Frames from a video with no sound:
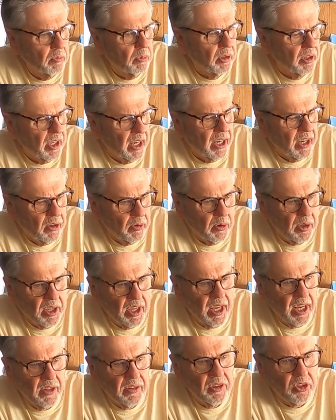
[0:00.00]
But I
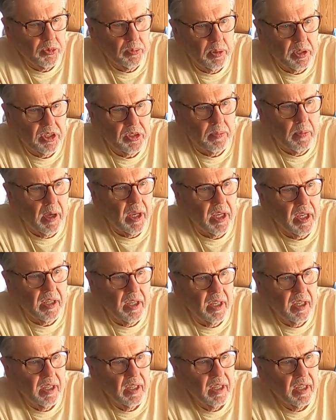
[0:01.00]
already had this piece
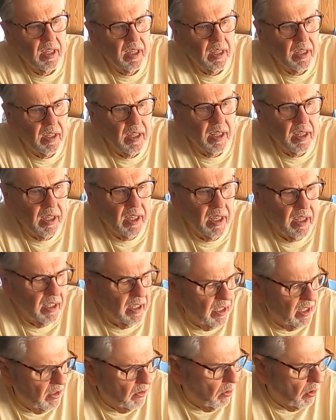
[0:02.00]
made,
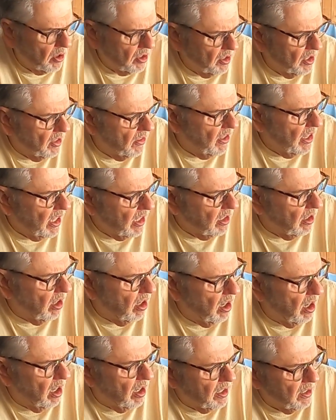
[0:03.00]
and I wanted it that
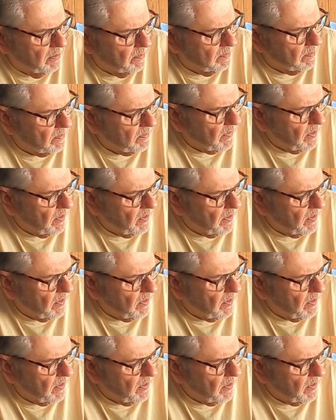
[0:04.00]
long.